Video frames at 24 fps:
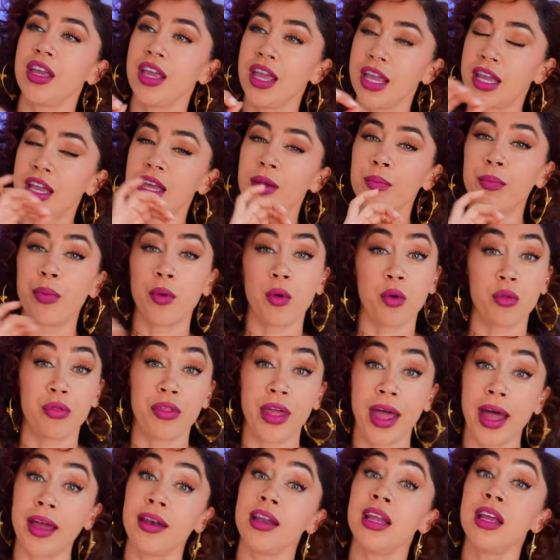it can bold
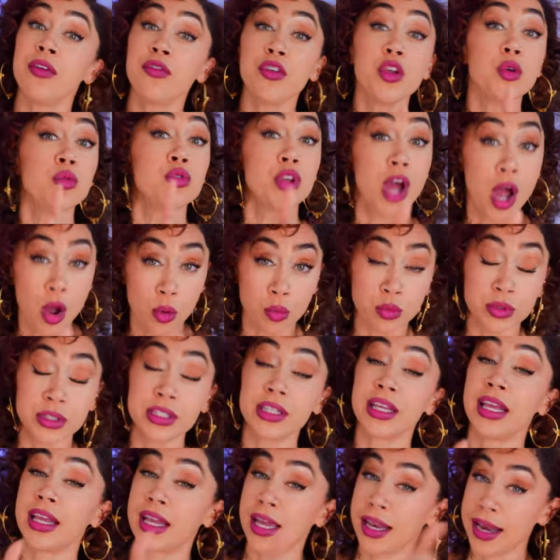that. If you
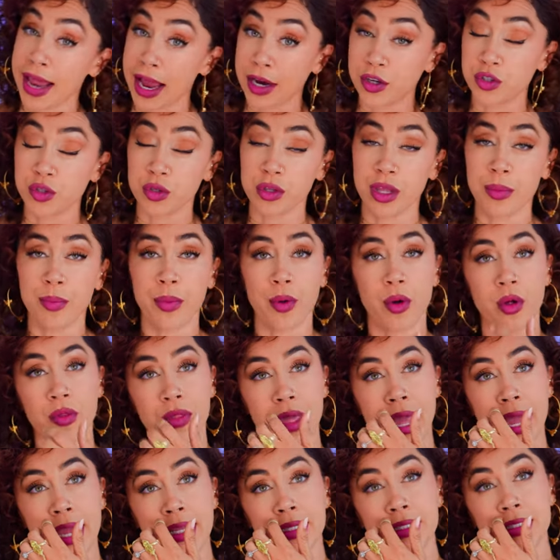don't, it can actually bold
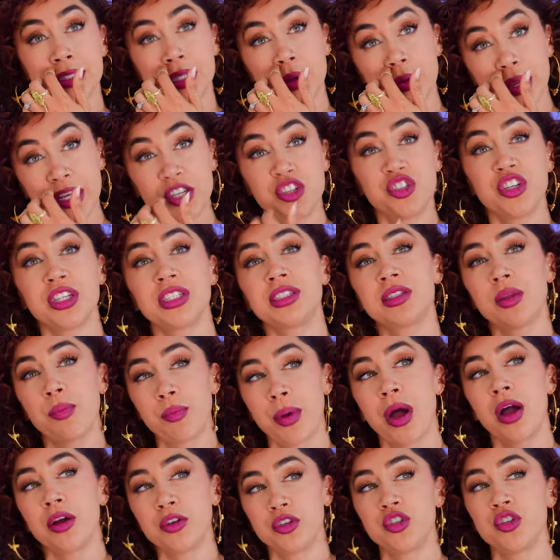that. So it's just the
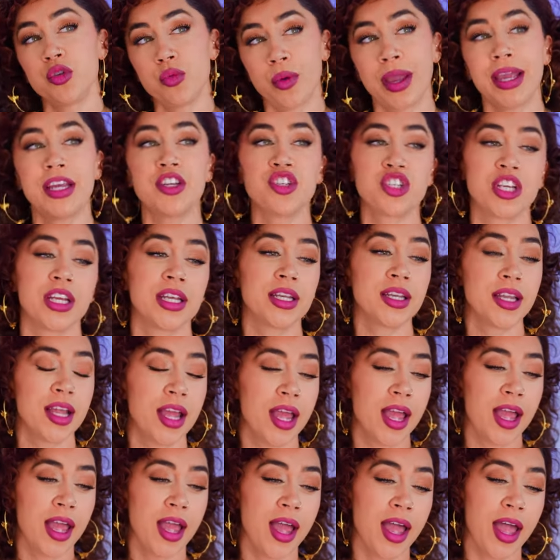punctuation
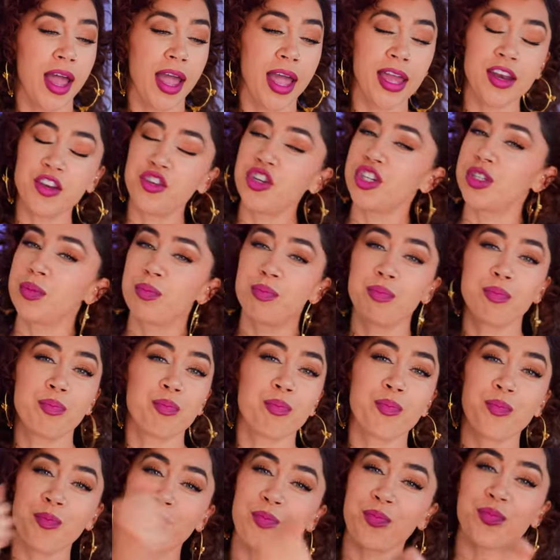and it just,
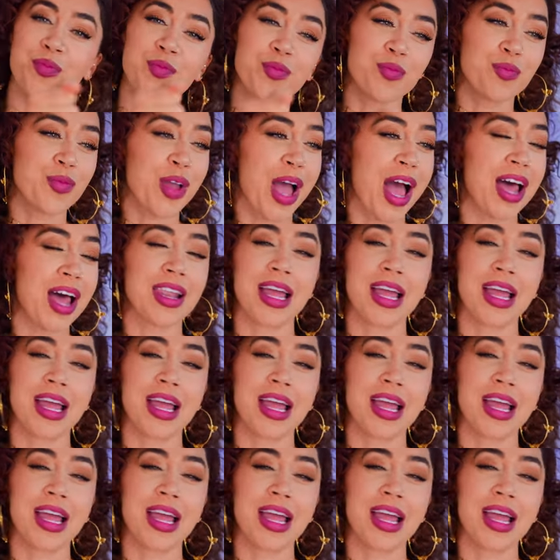I